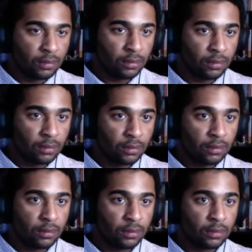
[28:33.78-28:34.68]

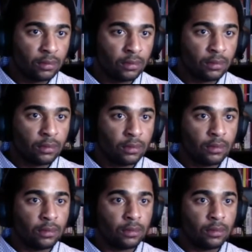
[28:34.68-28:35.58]

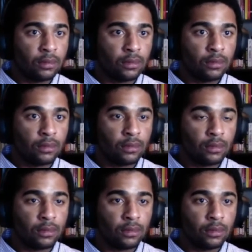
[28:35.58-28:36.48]

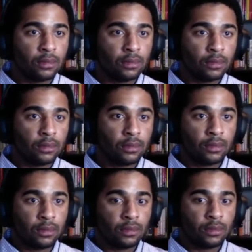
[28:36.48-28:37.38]

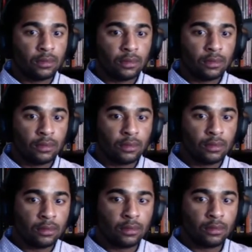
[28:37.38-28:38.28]

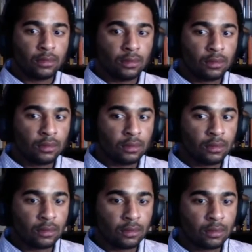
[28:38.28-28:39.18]

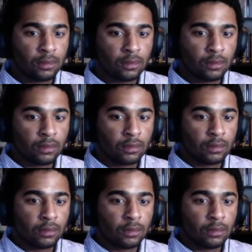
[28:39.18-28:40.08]

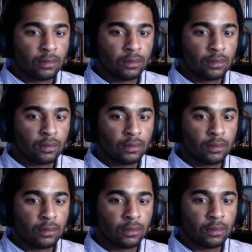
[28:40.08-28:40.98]

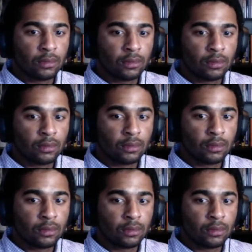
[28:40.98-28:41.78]
No words are spoken by the person on screen.